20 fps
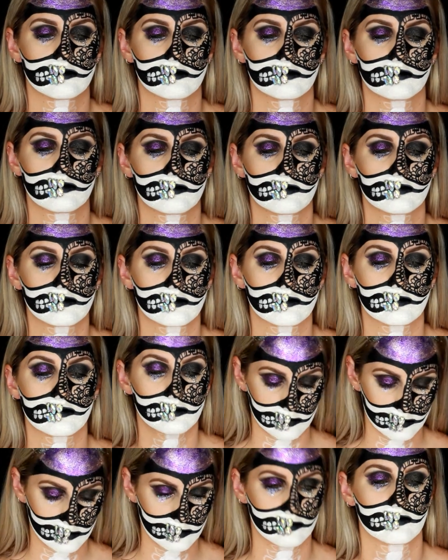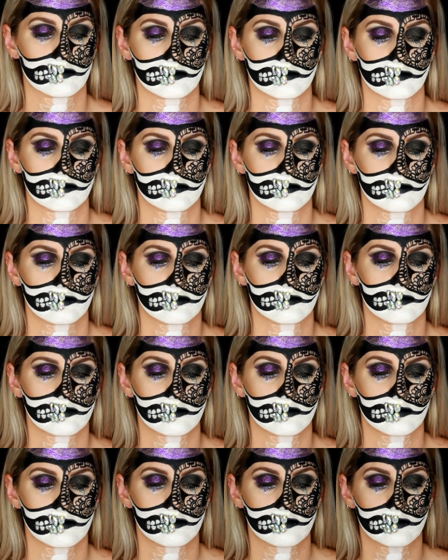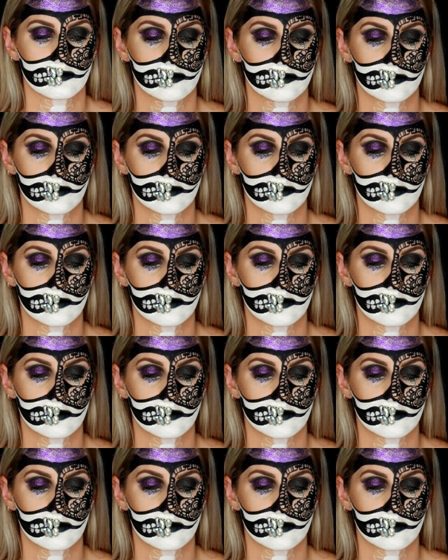kind of stand back and throw this on a little bit